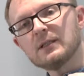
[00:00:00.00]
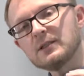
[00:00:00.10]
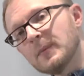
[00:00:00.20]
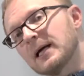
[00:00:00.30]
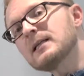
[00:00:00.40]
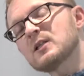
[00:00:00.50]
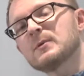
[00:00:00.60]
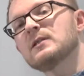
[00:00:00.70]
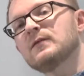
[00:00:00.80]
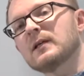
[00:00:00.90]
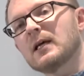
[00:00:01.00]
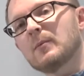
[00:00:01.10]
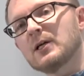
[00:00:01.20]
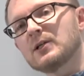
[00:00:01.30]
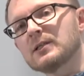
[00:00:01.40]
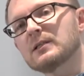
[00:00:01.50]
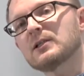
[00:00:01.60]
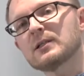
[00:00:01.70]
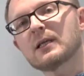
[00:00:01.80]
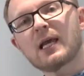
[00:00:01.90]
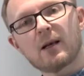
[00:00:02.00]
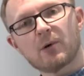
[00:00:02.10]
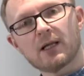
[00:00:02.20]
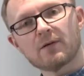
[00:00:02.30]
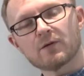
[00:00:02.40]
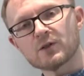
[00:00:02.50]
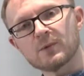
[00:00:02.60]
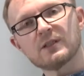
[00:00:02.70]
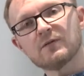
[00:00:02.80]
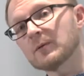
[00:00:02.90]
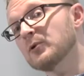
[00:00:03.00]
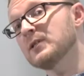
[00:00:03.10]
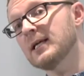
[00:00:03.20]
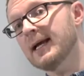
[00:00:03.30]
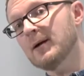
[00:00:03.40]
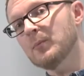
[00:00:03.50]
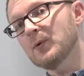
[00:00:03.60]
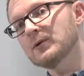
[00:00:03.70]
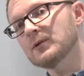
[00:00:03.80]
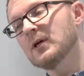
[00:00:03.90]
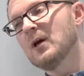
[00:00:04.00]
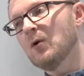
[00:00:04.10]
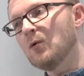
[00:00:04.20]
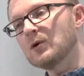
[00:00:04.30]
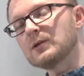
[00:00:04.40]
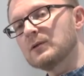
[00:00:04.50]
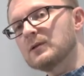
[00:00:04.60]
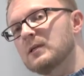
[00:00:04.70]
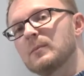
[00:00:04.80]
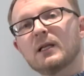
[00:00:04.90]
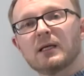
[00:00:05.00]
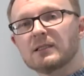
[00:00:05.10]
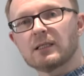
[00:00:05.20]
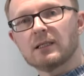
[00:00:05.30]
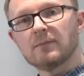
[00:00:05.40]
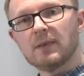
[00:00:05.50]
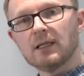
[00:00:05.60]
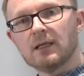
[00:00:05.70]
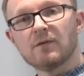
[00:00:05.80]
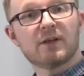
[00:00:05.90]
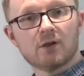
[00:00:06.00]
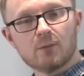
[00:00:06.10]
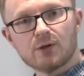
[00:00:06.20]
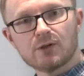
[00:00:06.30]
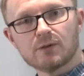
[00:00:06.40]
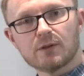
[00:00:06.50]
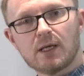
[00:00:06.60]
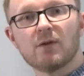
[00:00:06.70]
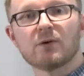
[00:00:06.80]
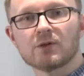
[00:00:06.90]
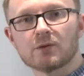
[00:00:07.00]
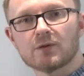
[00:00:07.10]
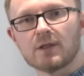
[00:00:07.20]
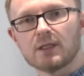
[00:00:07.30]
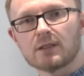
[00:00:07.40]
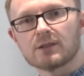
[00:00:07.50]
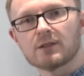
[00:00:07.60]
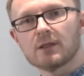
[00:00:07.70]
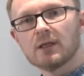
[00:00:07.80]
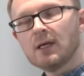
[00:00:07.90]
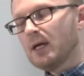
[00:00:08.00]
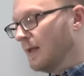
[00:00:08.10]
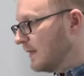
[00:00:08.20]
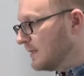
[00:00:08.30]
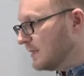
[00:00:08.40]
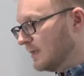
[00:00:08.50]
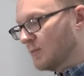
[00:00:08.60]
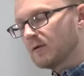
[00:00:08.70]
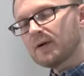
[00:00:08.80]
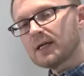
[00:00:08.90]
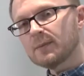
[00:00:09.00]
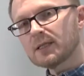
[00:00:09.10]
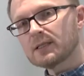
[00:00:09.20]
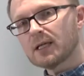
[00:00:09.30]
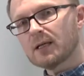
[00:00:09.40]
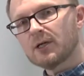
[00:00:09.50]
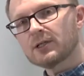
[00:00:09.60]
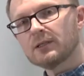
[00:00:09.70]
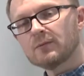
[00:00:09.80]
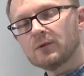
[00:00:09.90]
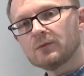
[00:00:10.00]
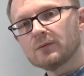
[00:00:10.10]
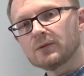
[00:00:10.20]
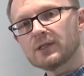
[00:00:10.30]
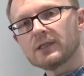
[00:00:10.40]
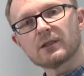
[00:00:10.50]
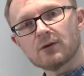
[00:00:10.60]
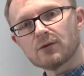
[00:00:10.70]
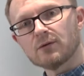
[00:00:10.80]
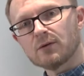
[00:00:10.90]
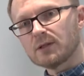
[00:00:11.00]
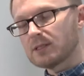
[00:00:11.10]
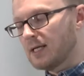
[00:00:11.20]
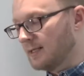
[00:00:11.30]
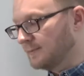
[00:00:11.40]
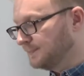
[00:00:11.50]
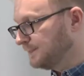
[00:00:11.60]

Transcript: domain-specific calibrations, such as calibrating for a specific printed output or to simulate a video monitor and those sorts of things. So there's a number of aspects to calibration, and we'll seek to go through those now.